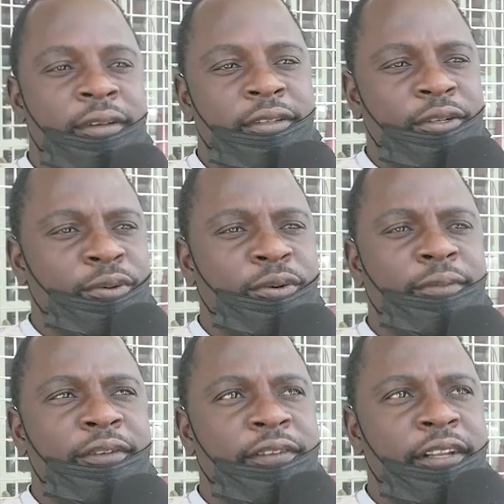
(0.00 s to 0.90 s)

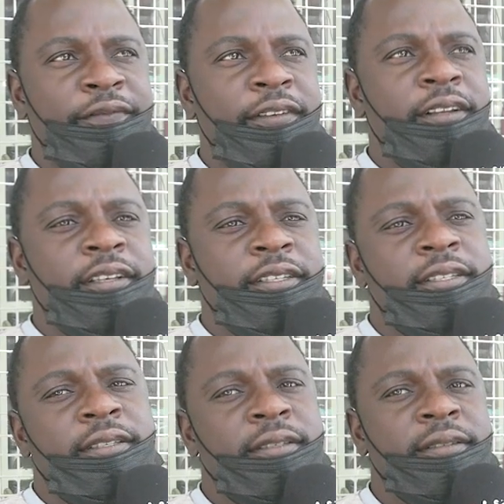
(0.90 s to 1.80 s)
chatinongoda ma free and fair
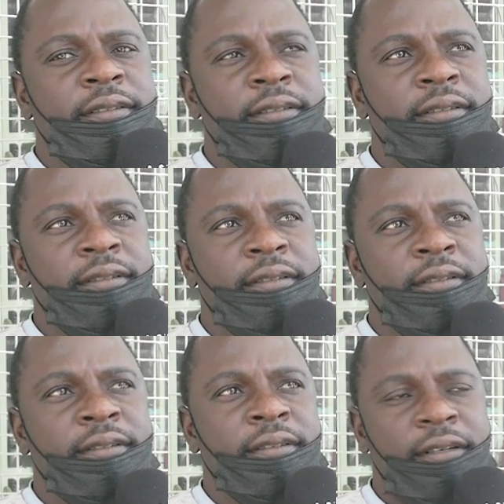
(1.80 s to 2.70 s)
elections
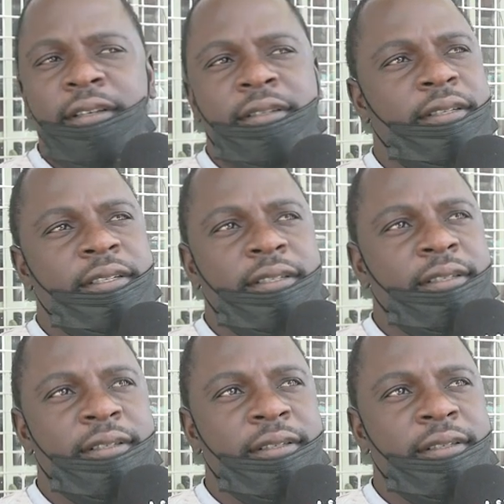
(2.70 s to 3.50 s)
chete